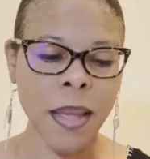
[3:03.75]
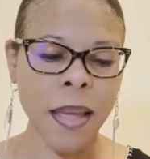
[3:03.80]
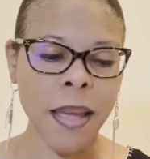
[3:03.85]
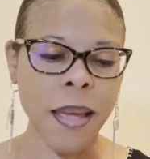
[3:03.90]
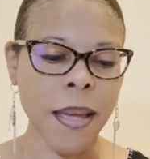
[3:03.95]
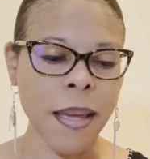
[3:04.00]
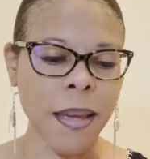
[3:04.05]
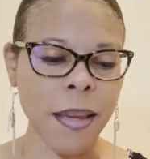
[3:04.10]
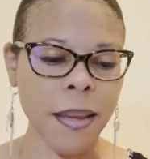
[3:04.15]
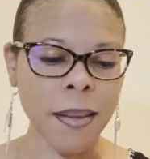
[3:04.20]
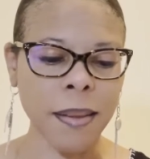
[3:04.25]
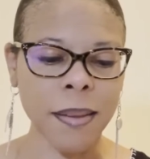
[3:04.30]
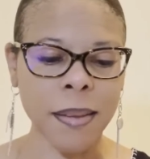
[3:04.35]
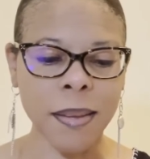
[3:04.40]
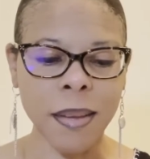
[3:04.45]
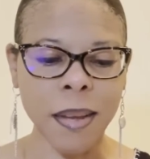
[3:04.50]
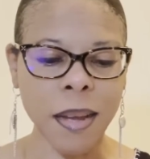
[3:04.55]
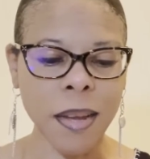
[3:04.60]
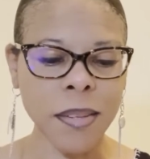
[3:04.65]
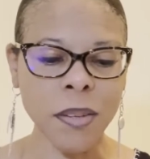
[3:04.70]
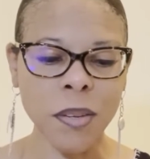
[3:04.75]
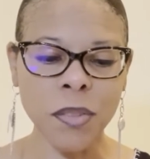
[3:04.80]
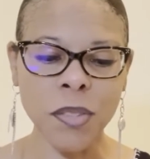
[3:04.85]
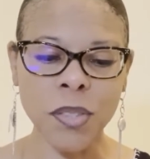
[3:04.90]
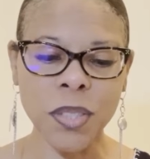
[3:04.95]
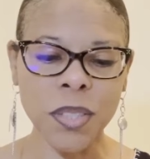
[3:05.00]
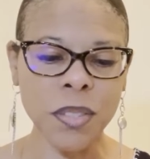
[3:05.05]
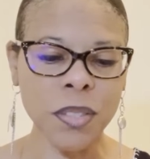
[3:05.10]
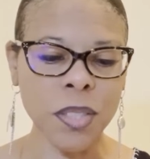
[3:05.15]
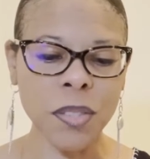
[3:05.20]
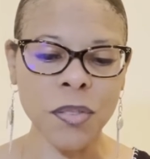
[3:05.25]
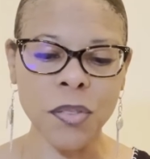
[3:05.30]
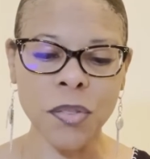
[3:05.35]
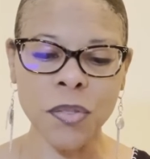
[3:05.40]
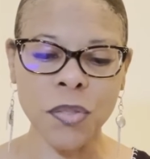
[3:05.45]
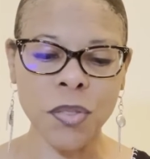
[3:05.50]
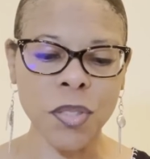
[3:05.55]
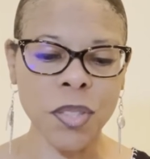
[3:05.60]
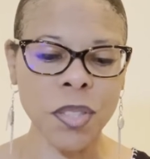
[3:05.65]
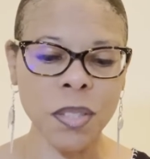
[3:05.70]
Hey, I know your
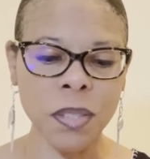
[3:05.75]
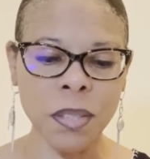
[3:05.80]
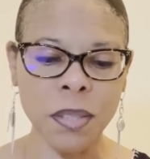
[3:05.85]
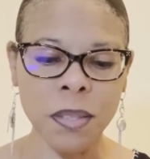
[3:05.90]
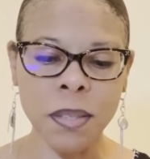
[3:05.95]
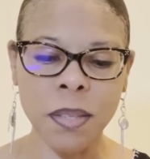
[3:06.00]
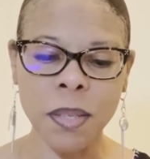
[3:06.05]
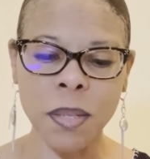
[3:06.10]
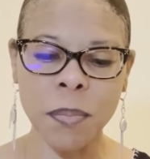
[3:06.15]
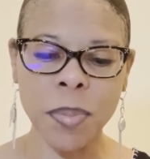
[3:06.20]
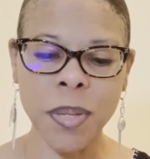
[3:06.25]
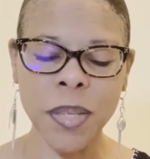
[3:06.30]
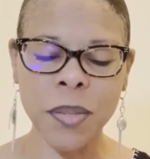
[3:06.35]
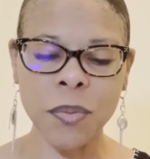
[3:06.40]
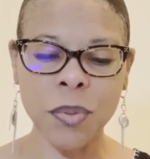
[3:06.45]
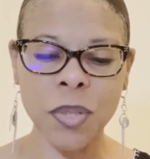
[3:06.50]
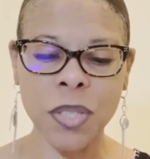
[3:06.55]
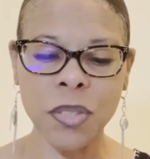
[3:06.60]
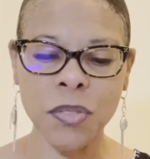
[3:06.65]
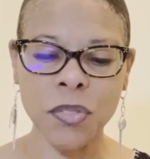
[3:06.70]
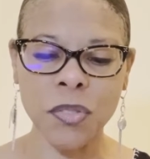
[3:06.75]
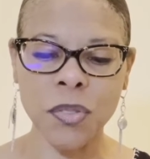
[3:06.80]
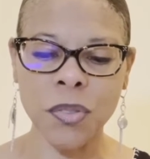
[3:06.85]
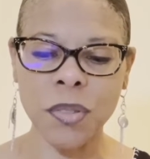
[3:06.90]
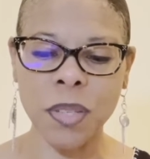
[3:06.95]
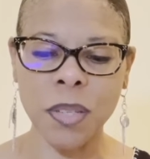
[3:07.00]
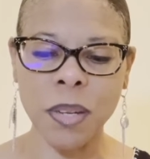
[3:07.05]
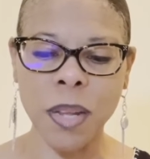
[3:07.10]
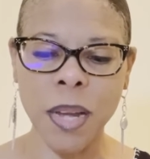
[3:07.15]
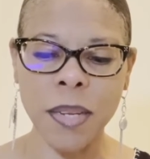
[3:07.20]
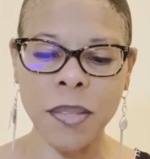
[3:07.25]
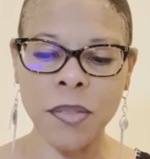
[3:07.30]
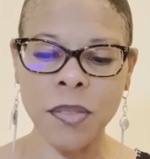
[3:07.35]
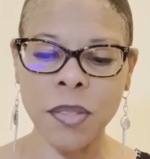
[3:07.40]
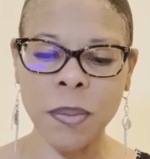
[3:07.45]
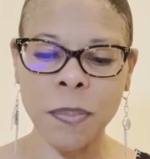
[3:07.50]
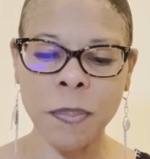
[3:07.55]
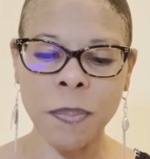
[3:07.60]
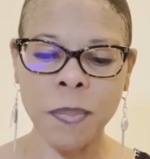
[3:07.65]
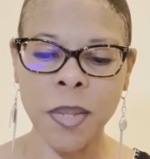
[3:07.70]
intentions are good, Ben reassured Elijah.